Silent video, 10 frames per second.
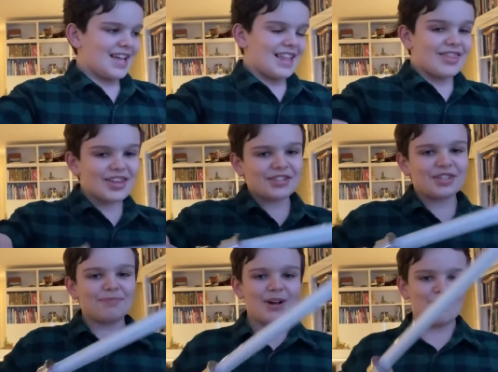This
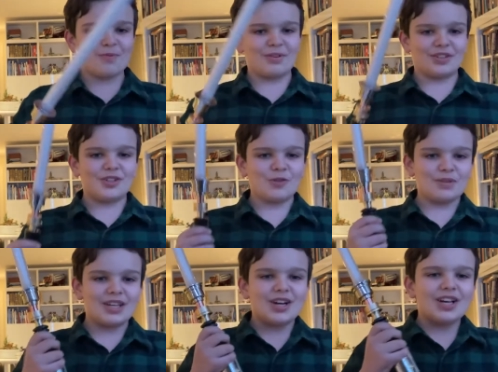is my ObiWan
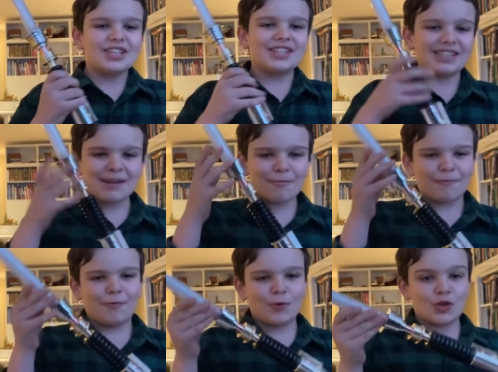Kenobi Saber
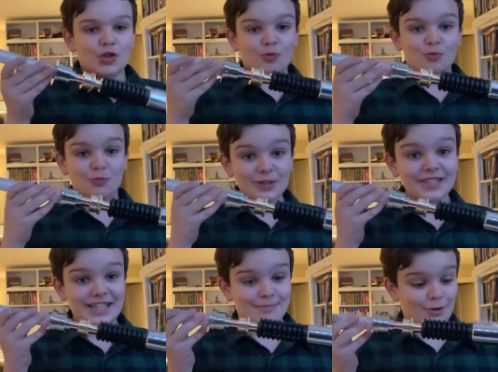Forge
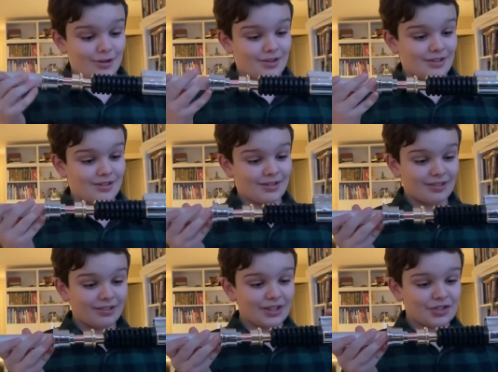Redeemer.
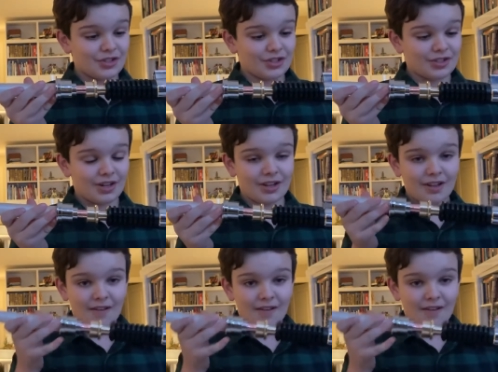Let's just, that